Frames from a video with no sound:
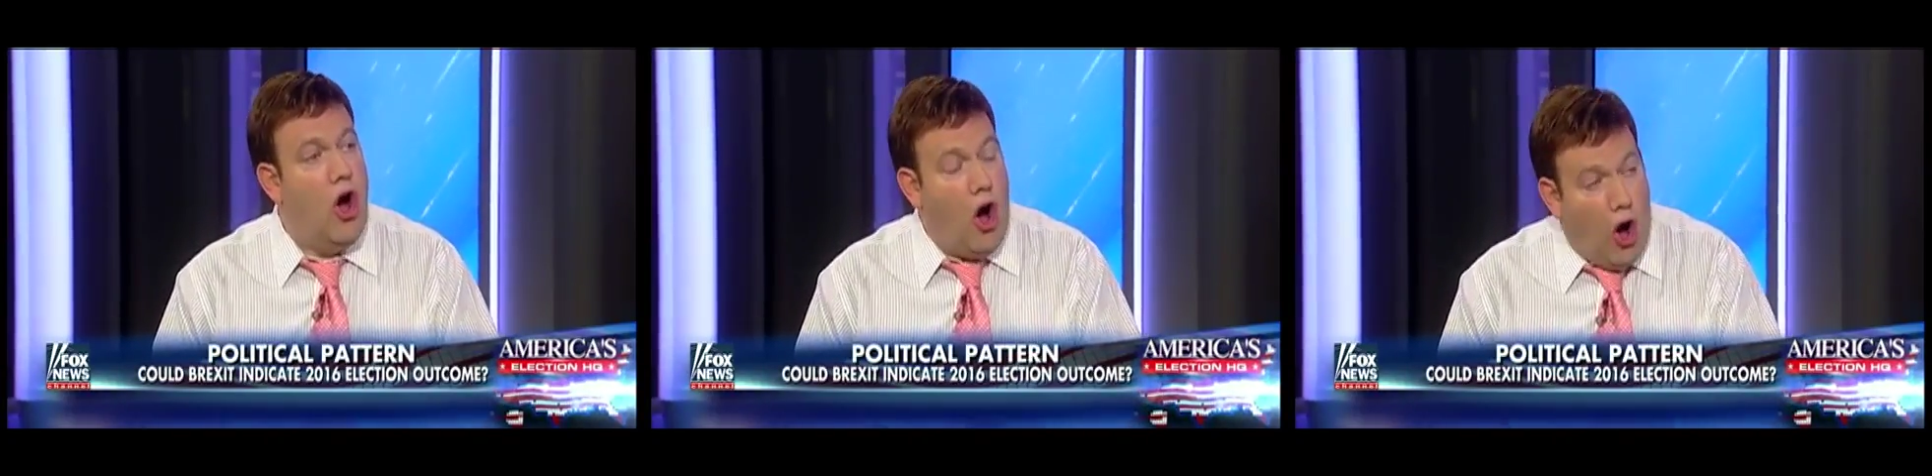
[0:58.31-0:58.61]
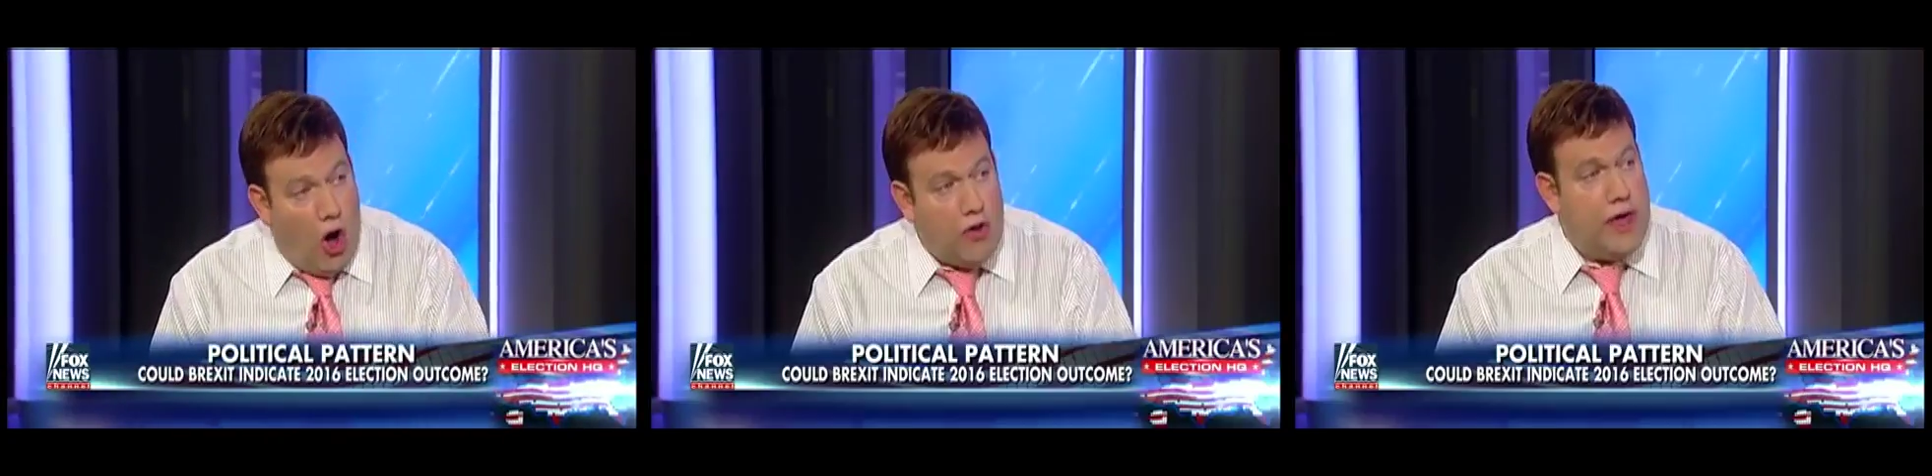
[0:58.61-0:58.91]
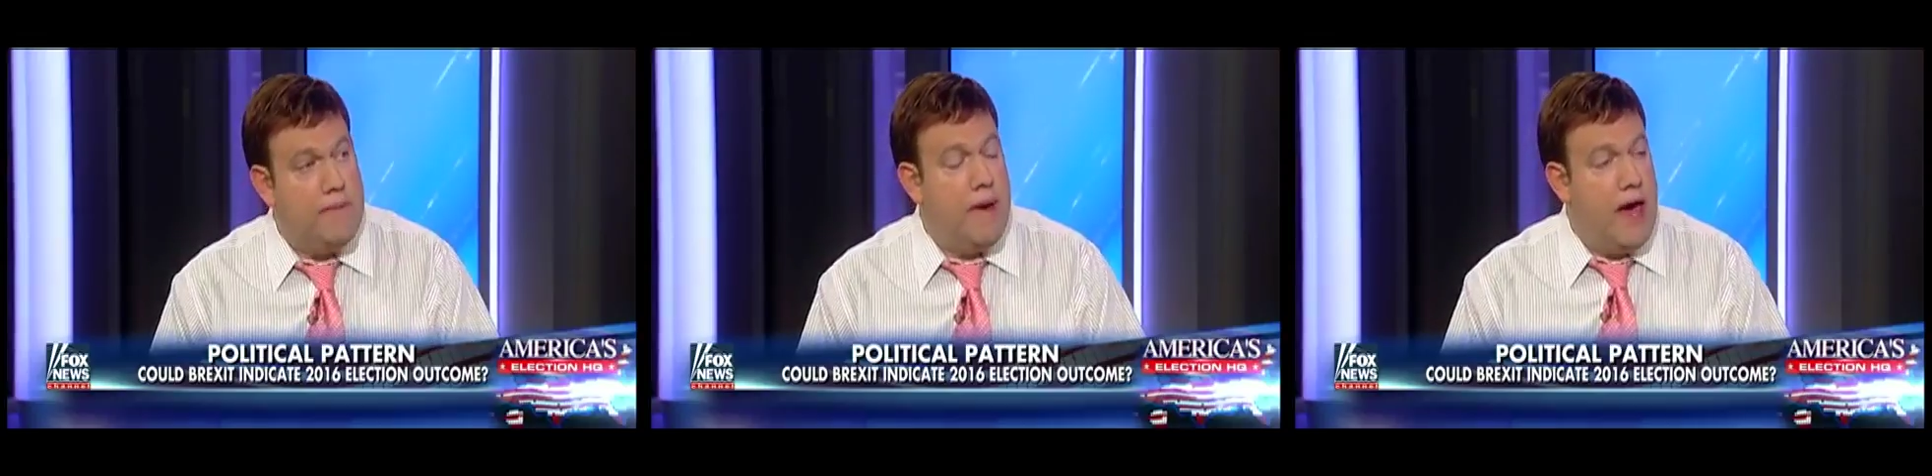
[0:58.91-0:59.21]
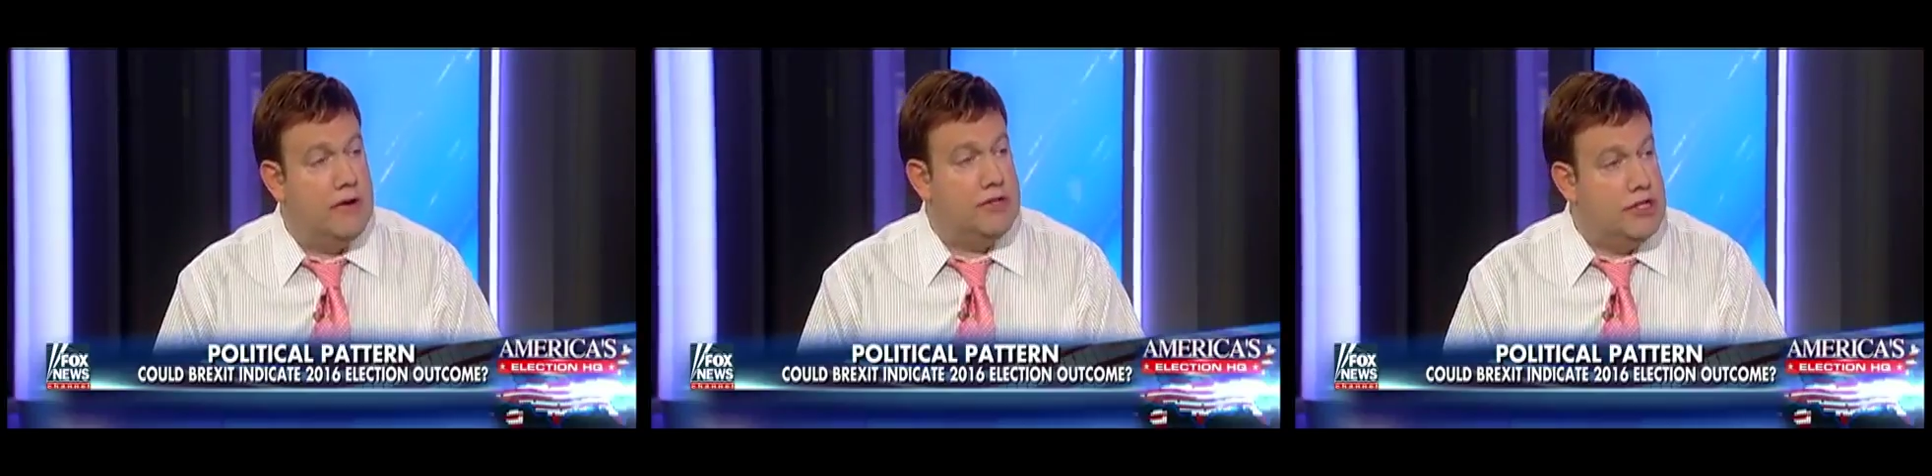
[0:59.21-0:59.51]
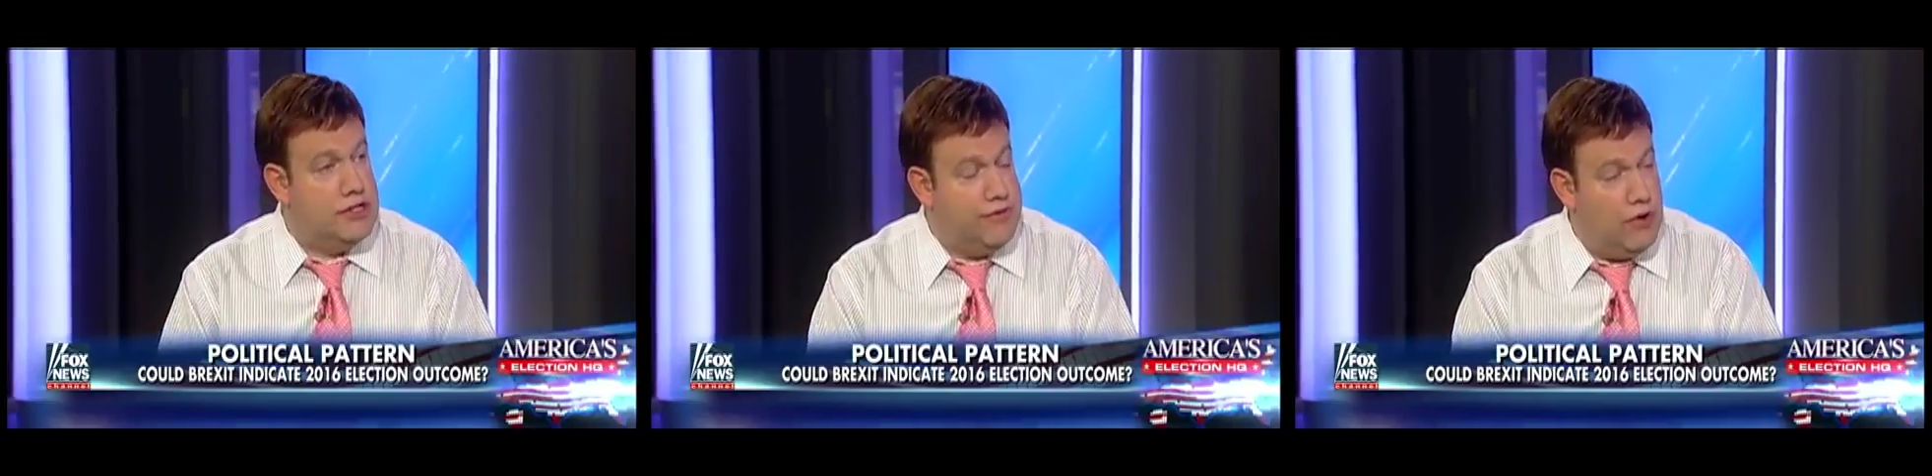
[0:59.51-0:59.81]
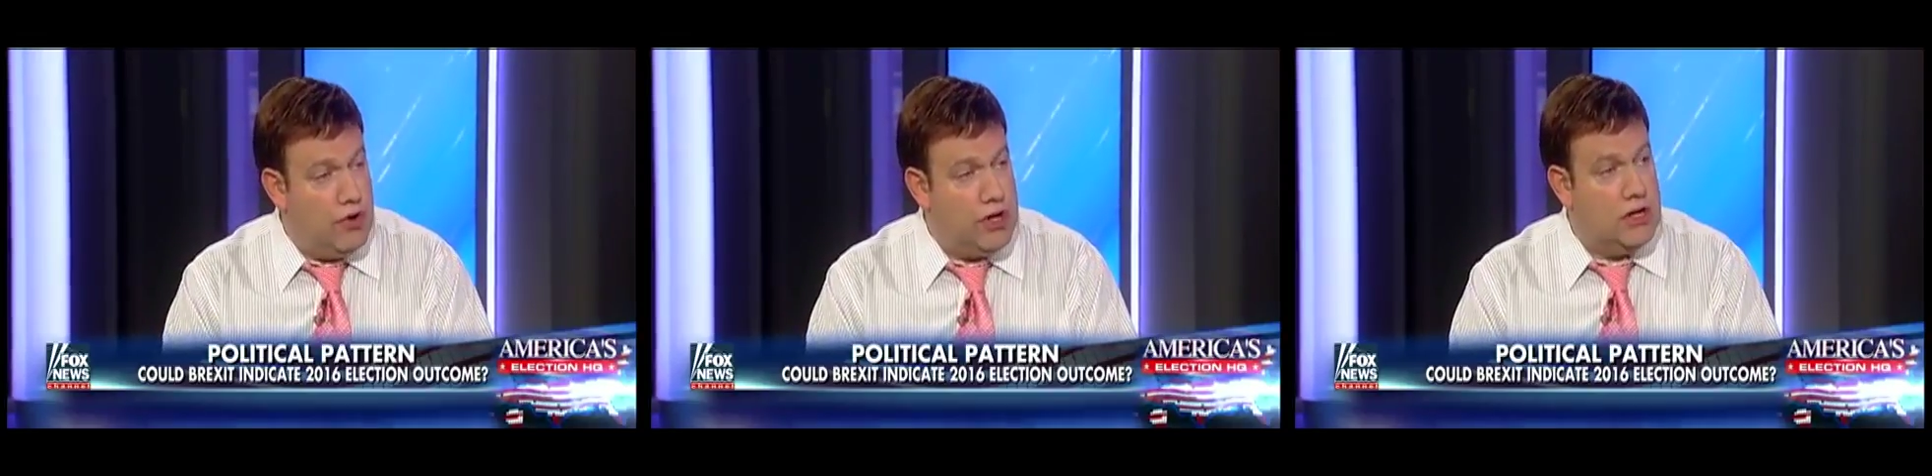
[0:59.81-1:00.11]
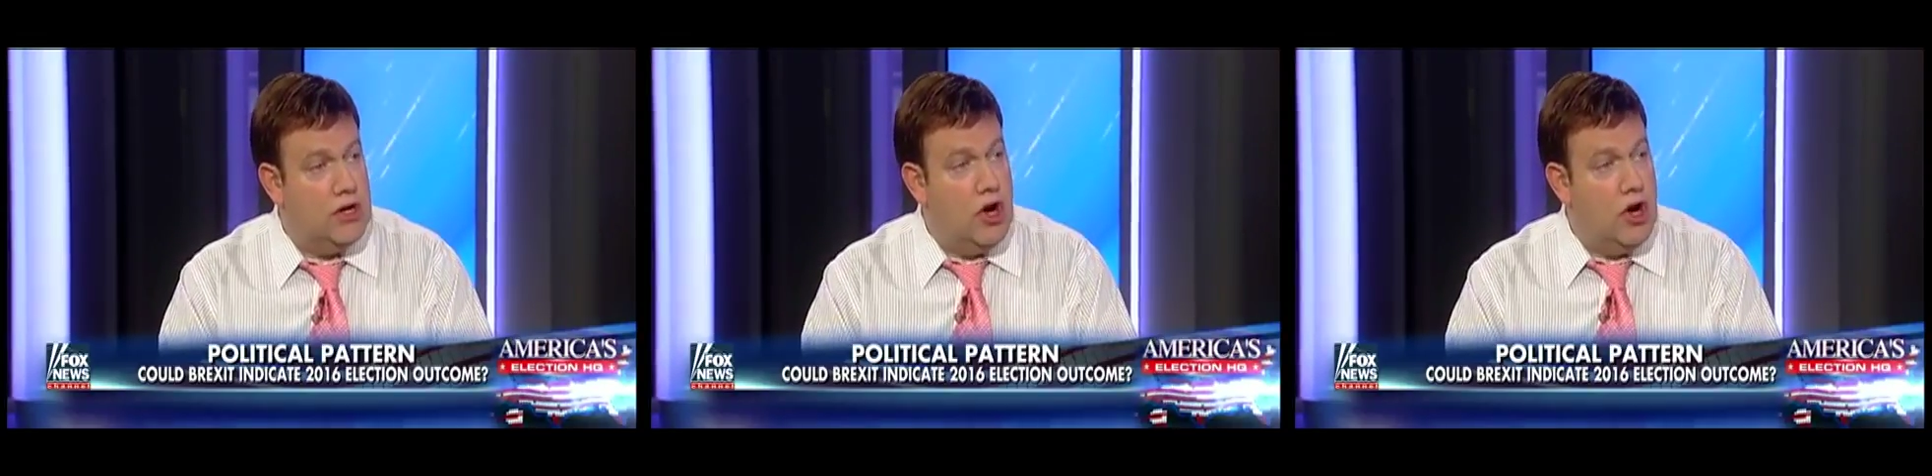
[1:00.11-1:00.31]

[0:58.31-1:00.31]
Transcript: All that matters is Florida,